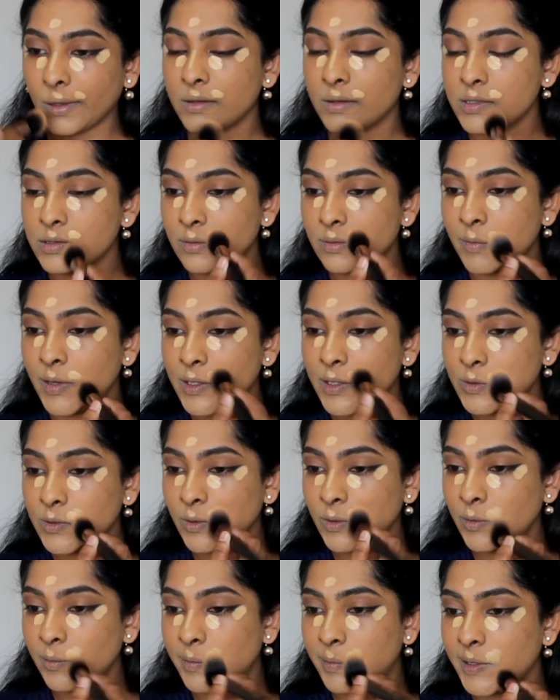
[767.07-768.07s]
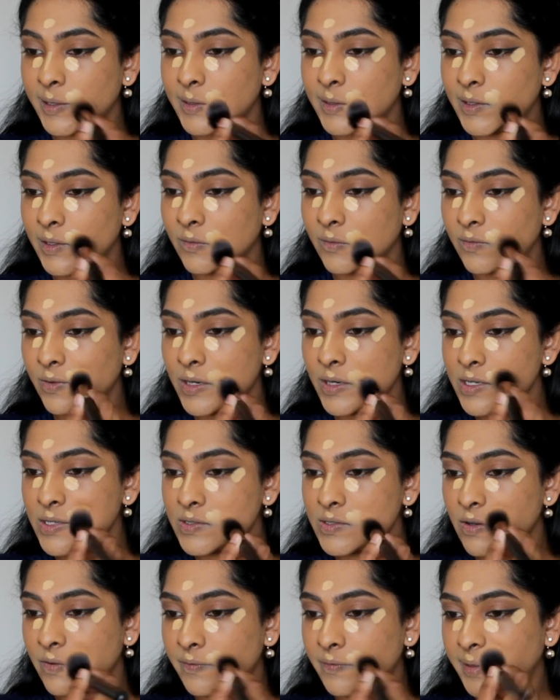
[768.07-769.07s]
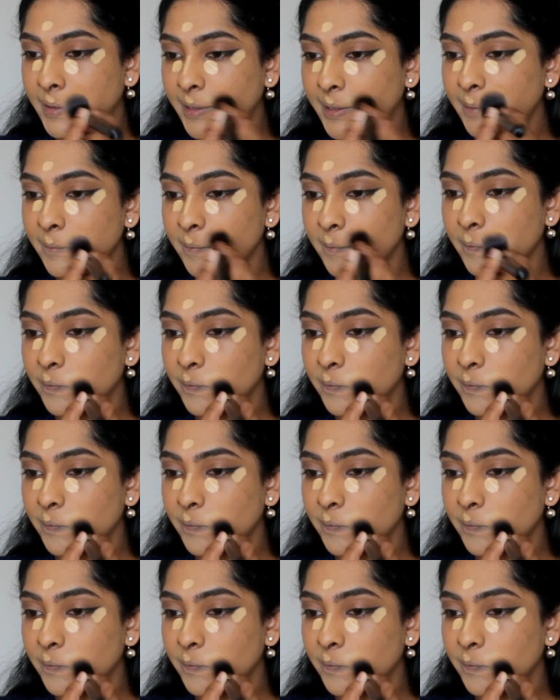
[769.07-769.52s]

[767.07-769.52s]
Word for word: So make sure you're blending very softly.